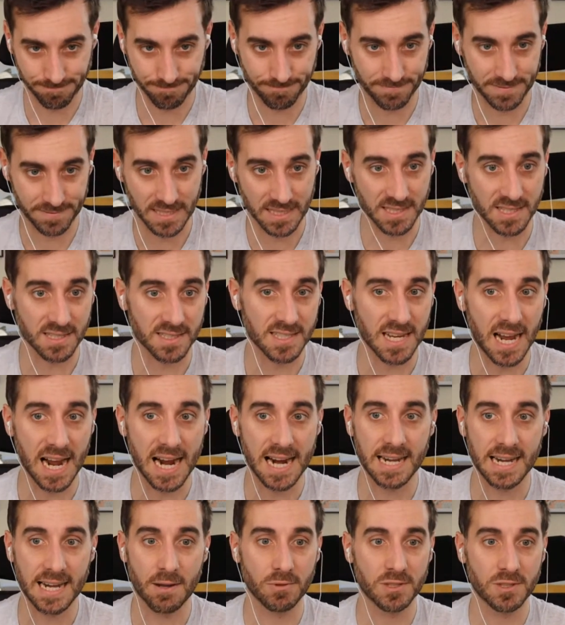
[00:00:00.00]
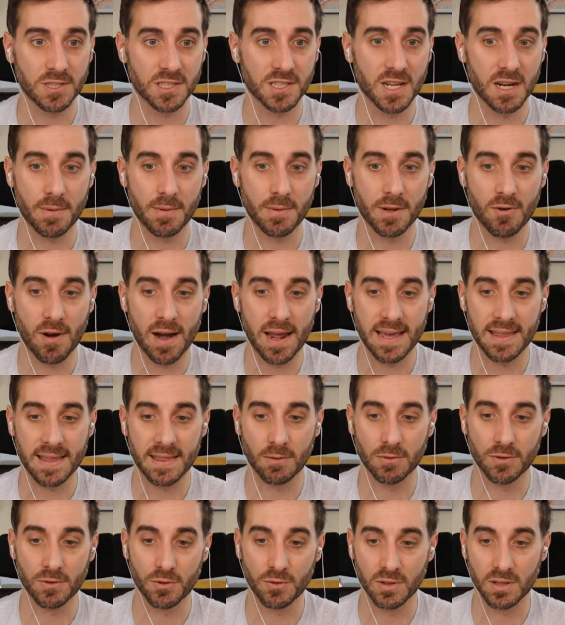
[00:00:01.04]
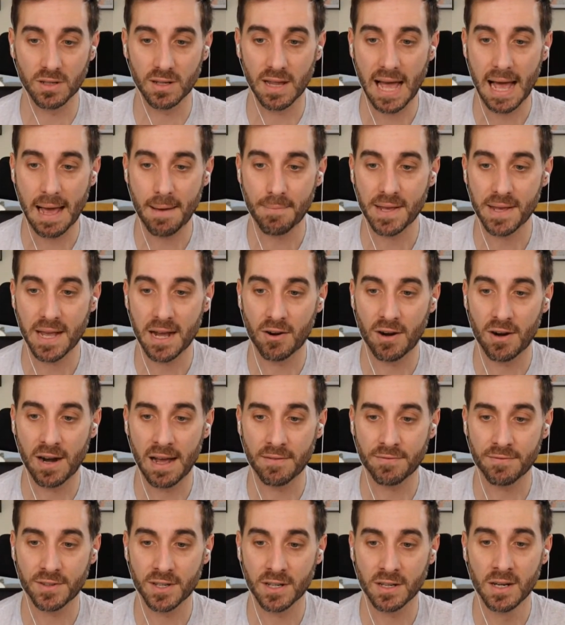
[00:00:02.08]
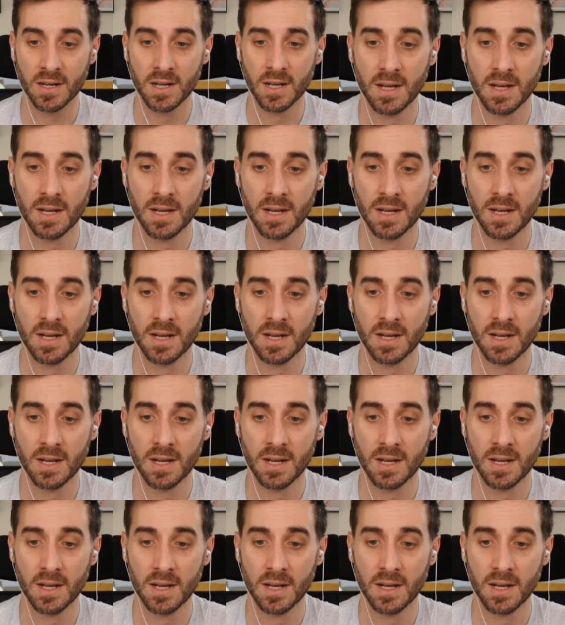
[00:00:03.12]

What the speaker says: Society, which is going to be great. And then we'll do a little happy hour after.